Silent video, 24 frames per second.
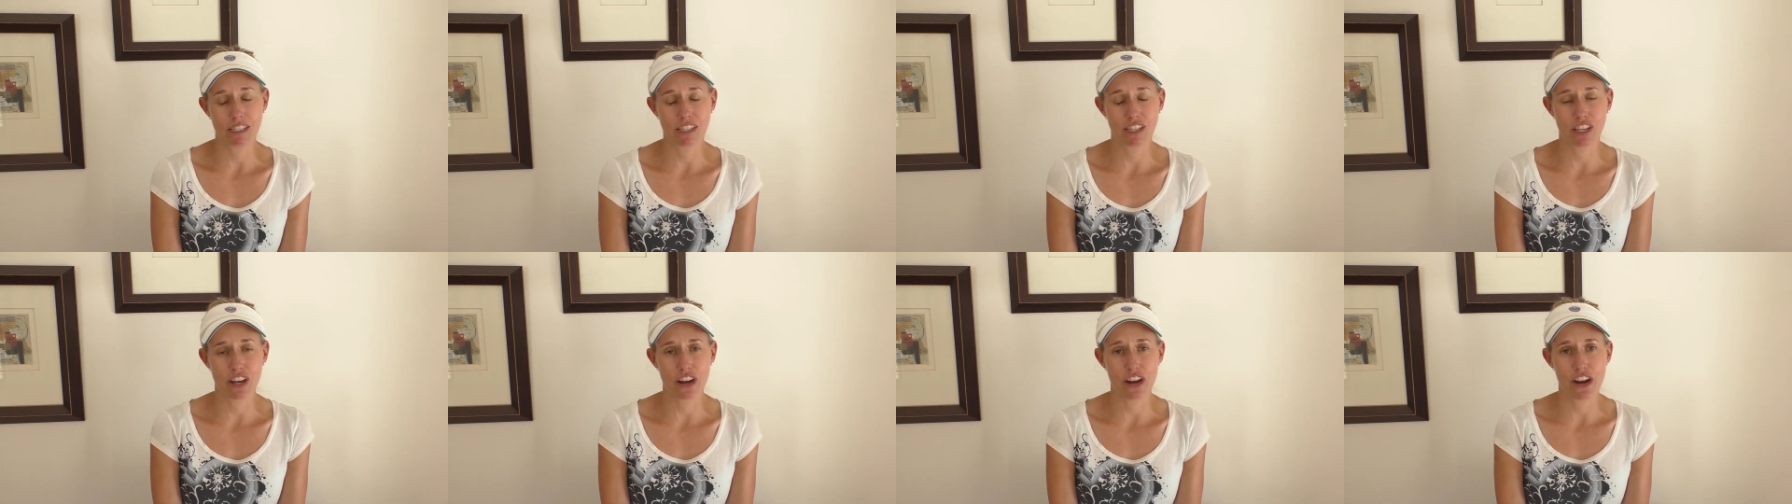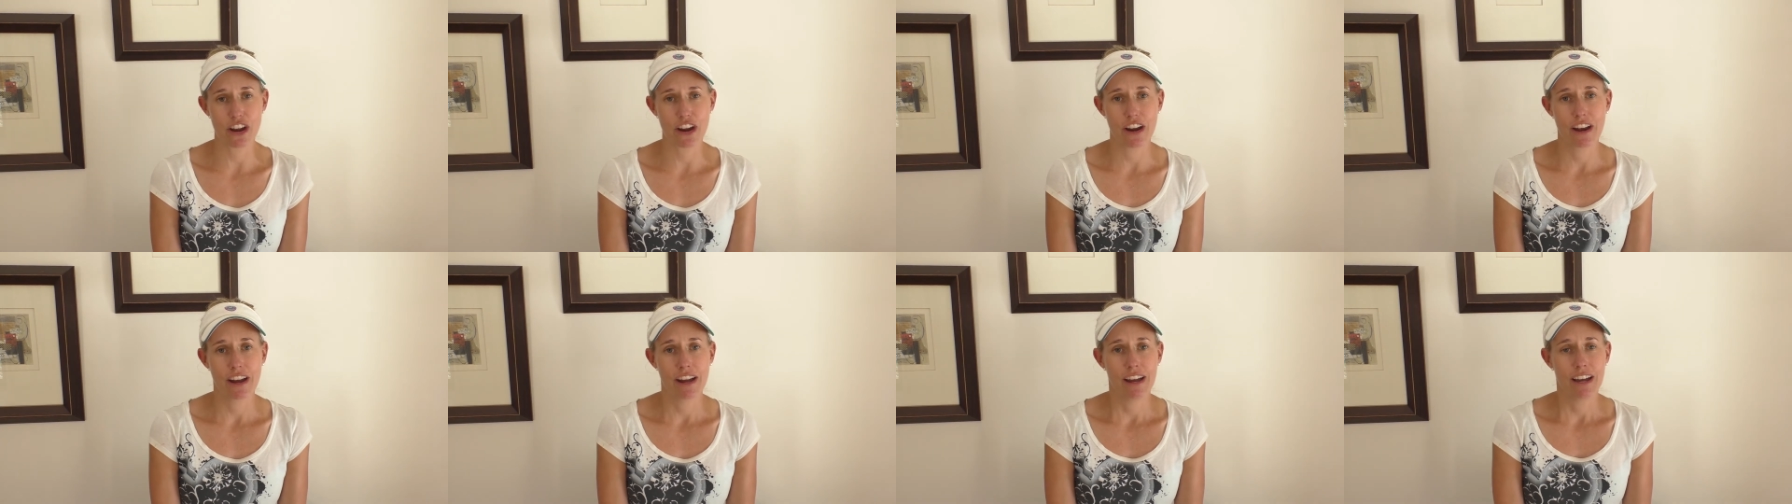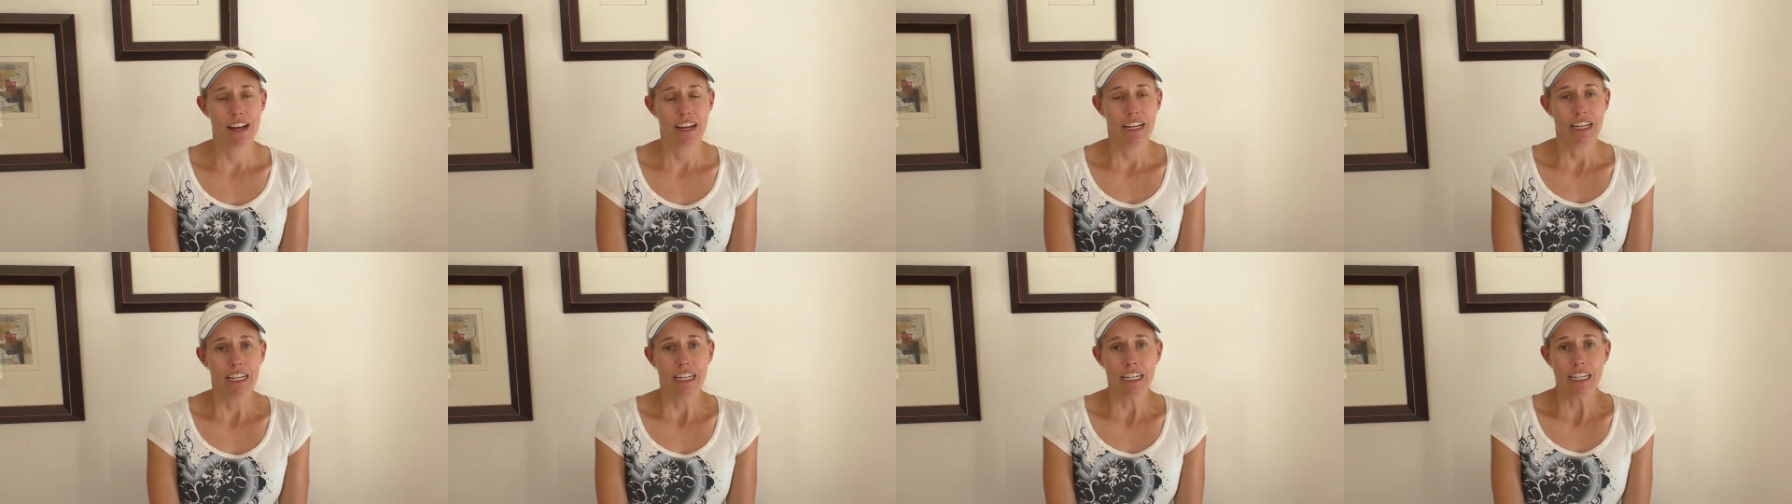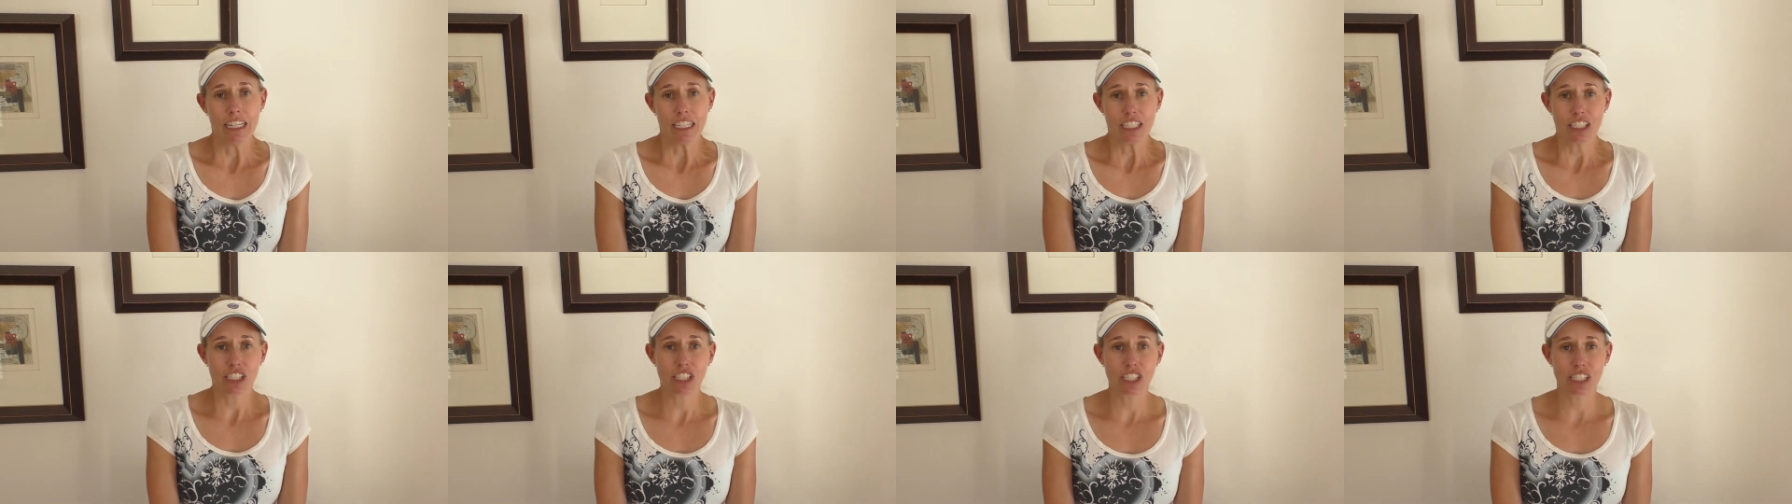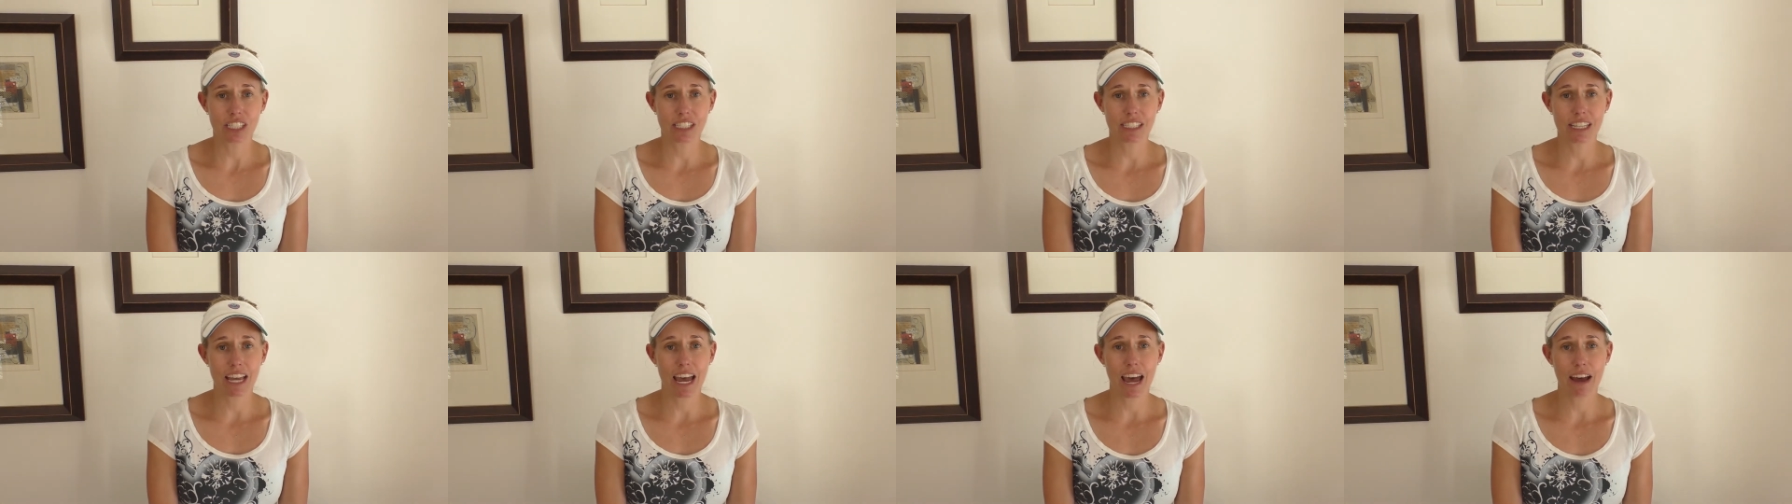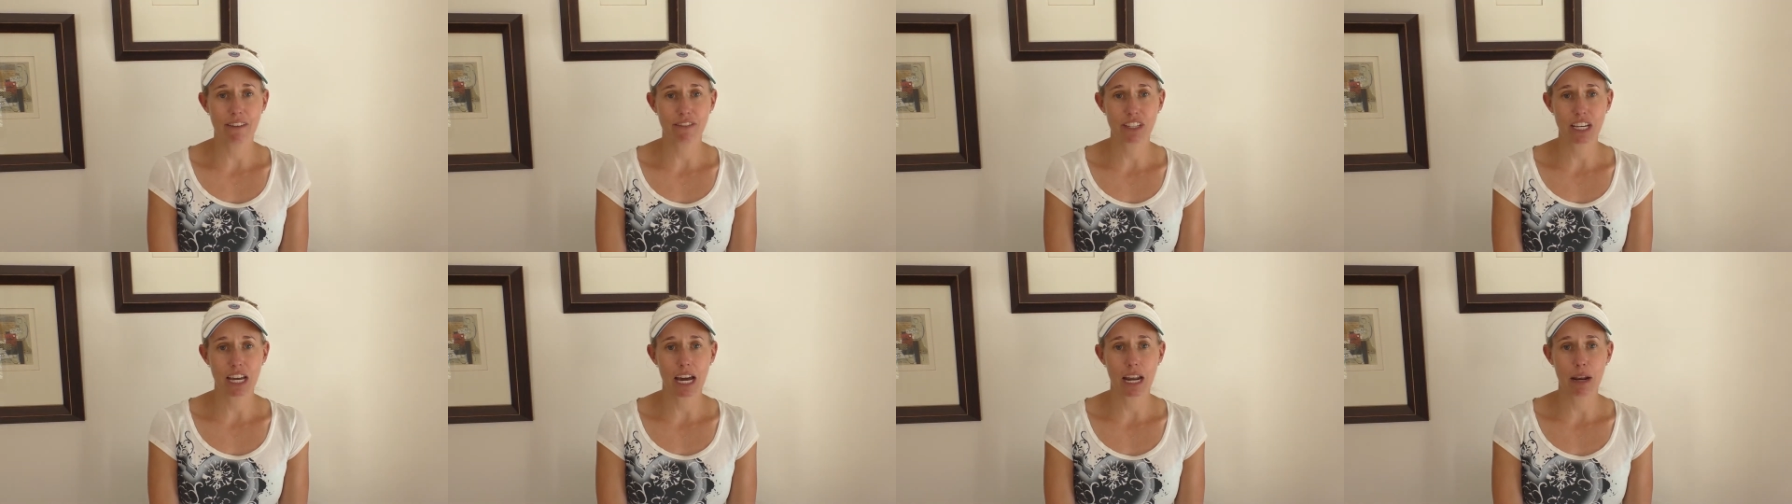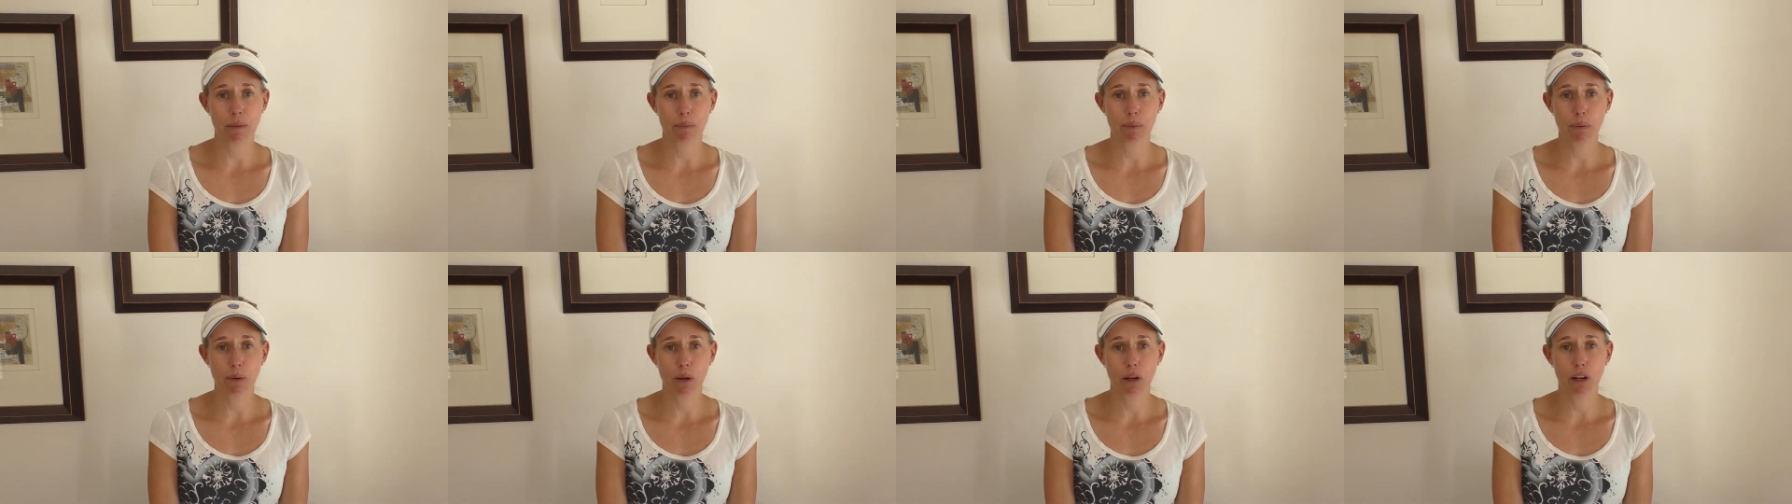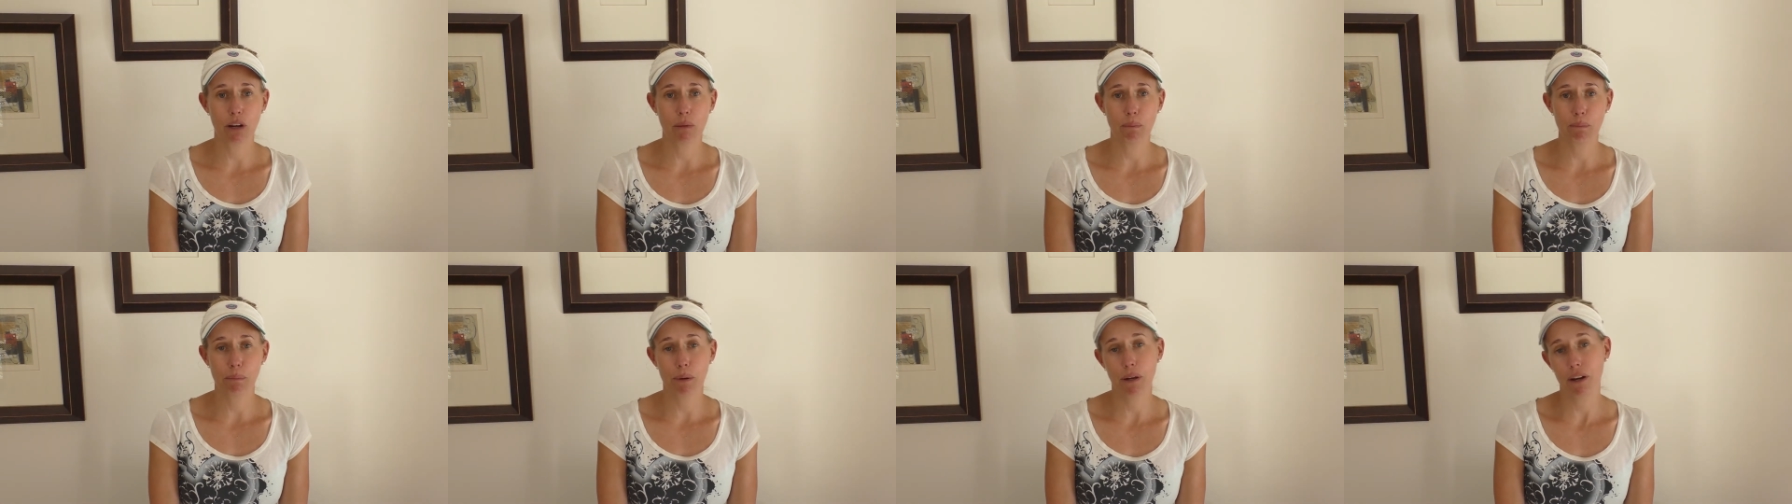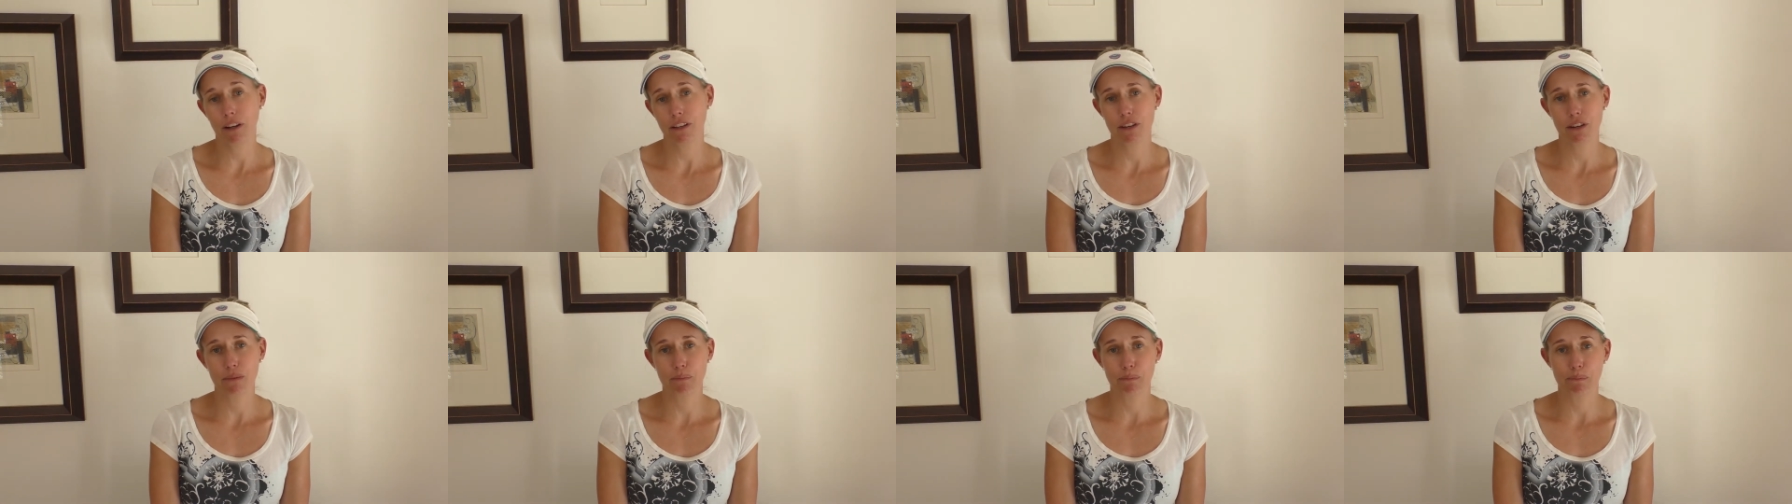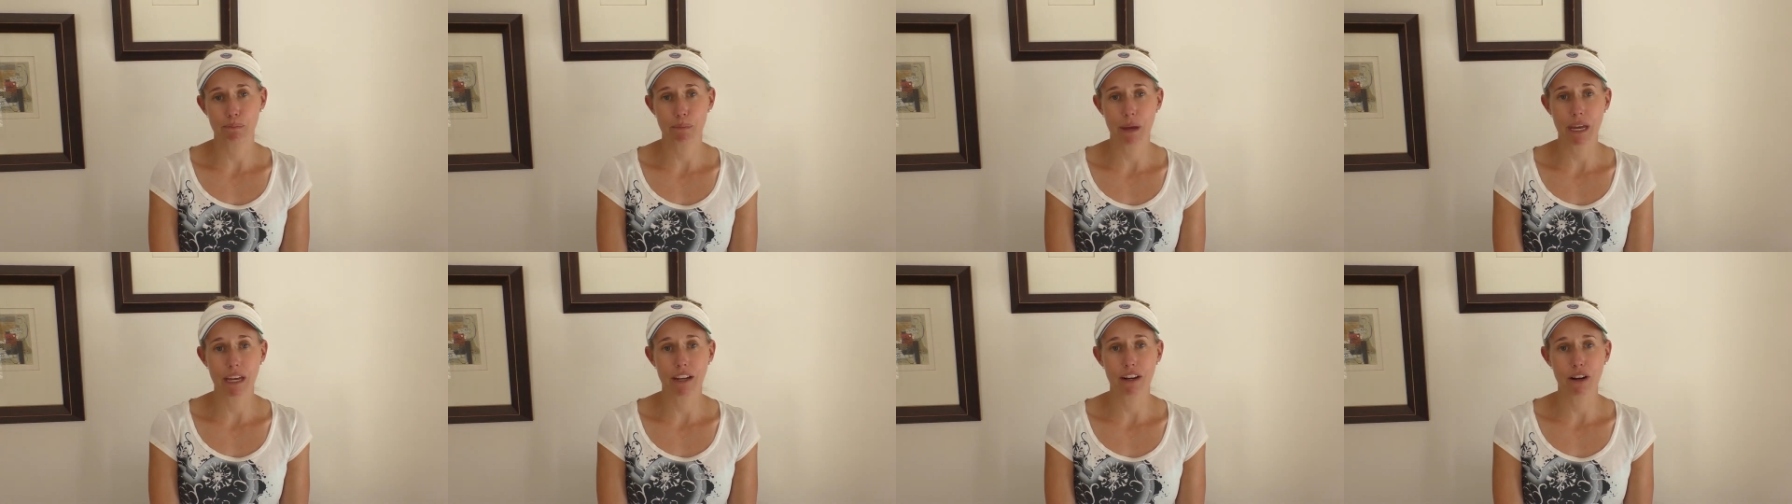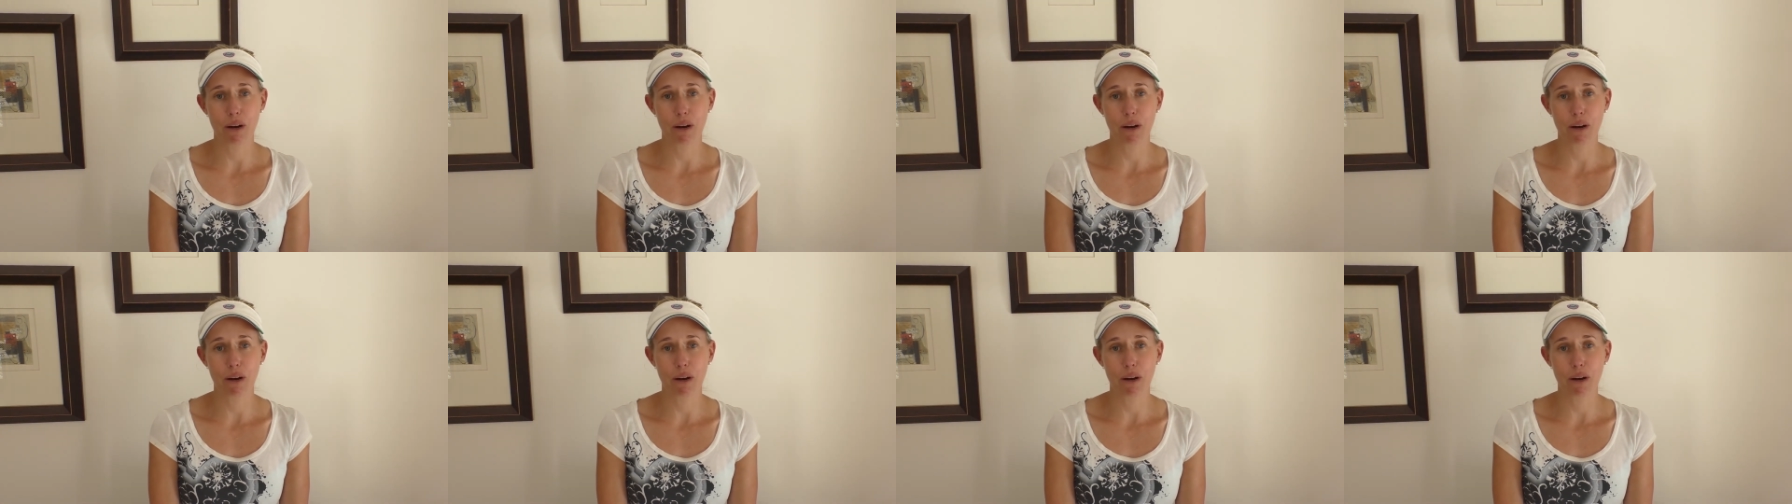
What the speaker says: So you just have to kind of put on your big